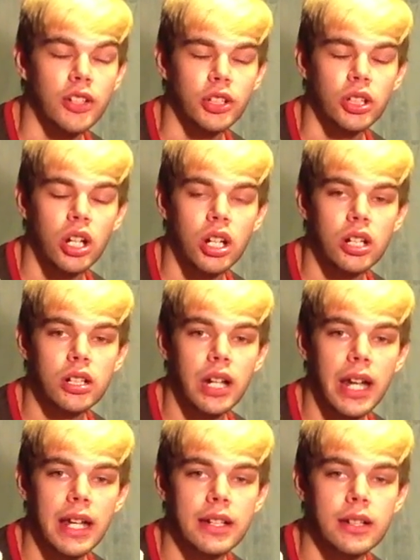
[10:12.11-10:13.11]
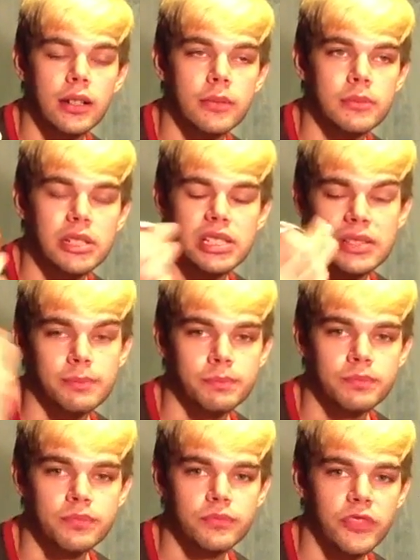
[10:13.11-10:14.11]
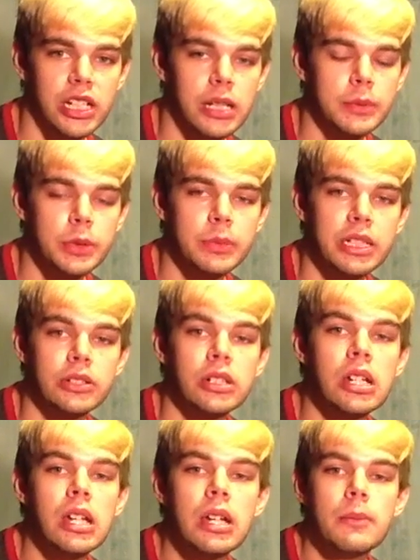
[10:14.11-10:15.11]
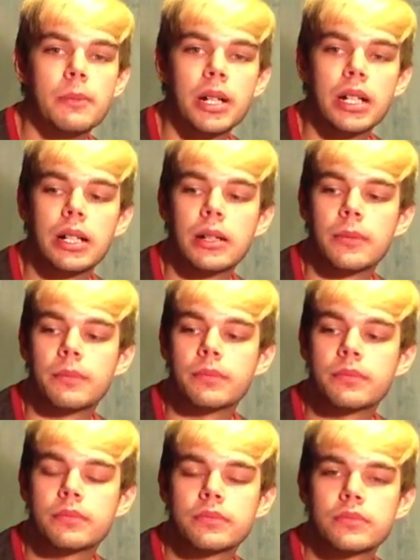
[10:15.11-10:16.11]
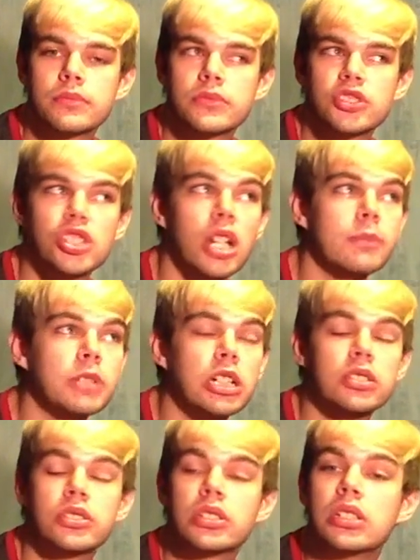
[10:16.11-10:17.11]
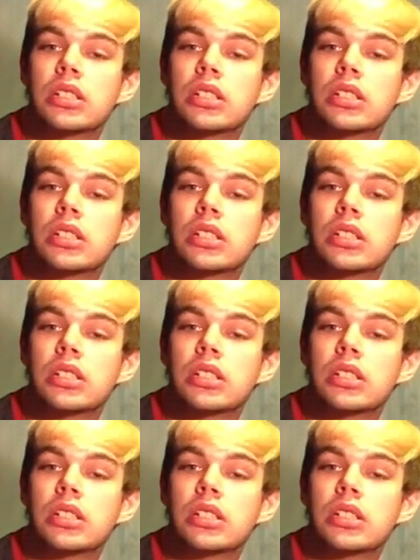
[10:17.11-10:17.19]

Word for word: on her car, and um, it's a VW Beetle, but um, shut up dogs.